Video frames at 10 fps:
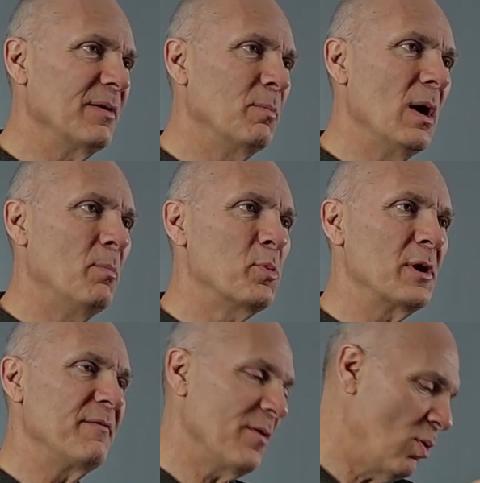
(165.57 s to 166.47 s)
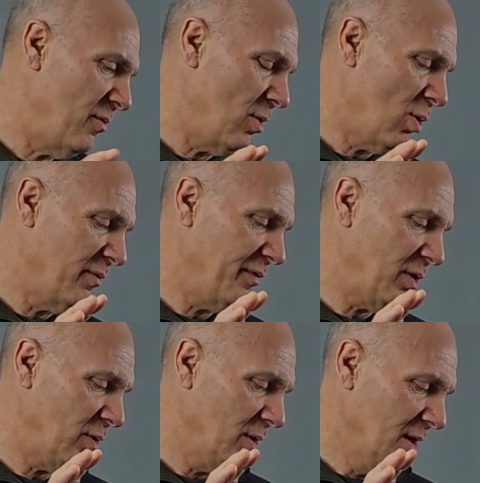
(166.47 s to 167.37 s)
a, a brief over,
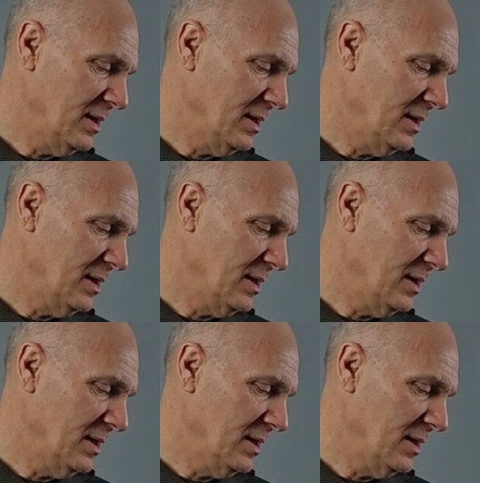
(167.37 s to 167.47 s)
overview.